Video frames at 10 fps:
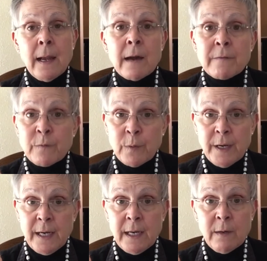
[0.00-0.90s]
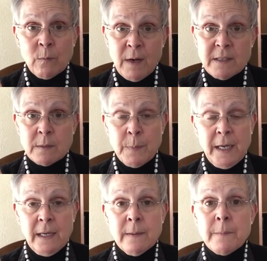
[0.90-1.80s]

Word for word: nut-free recipe.